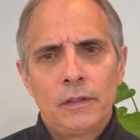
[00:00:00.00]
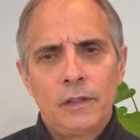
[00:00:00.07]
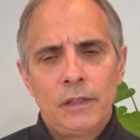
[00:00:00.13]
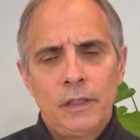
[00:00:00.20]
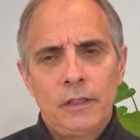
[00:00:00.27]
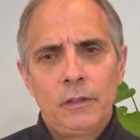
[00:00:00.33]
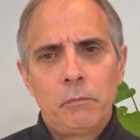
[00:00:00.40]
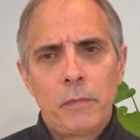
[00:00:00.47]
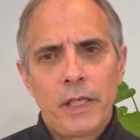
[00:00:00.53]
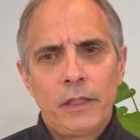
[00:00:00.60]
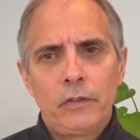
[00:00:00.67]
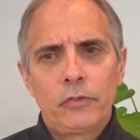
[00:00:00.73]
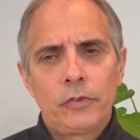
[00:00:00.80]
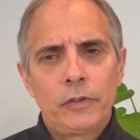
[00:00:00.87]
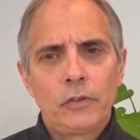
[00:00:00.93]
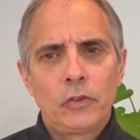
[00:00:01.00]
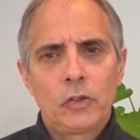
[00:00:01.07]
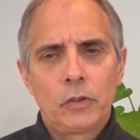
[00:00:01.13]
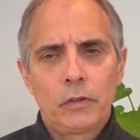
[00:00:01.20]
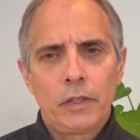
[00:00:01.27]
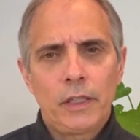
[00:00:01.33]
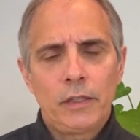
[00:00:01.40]
in mindfulness
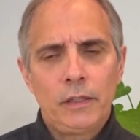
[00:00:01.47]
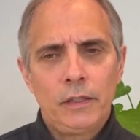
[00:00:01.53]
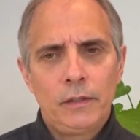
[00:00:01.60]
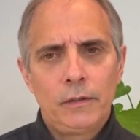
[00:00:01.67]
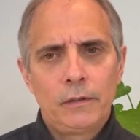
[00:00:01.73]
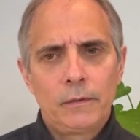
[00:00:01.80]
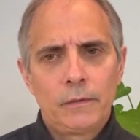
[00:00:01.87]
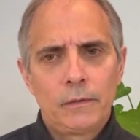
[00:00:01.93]
training